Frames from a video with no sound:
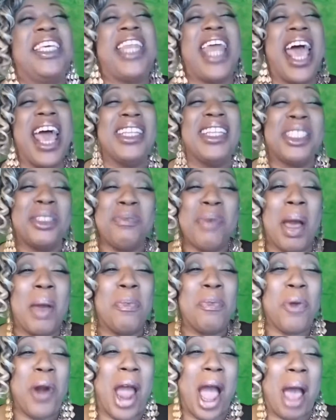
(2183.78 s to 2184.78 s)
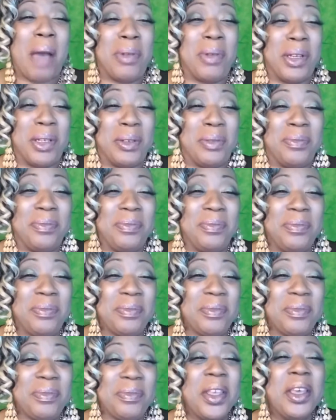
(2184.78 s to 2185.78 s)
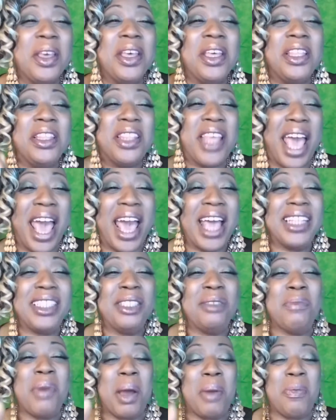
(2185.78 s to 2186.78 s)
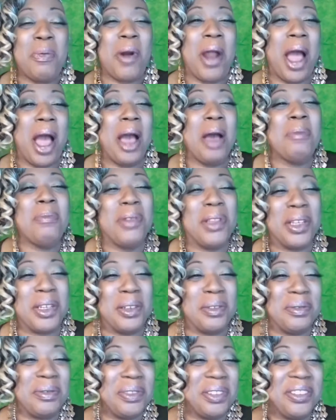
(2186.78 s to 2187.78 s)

that's my problem. That's my problem.